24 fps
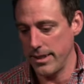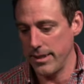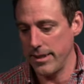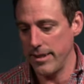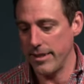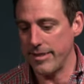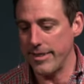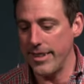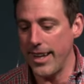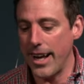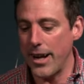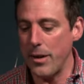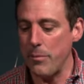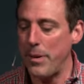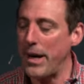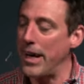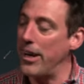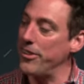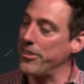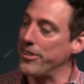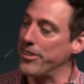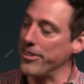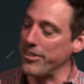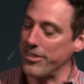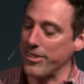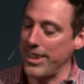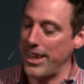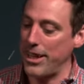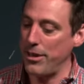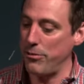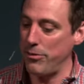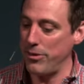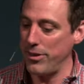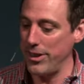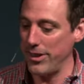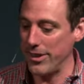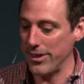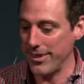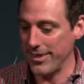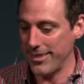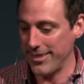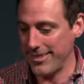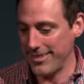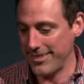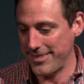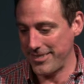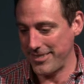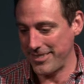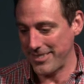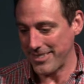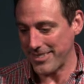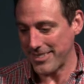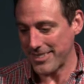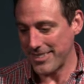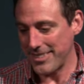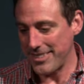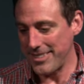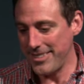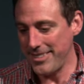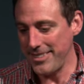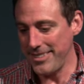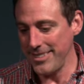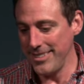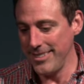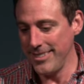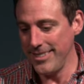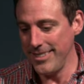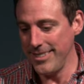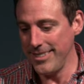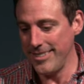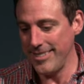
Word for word: It's not about this life here. You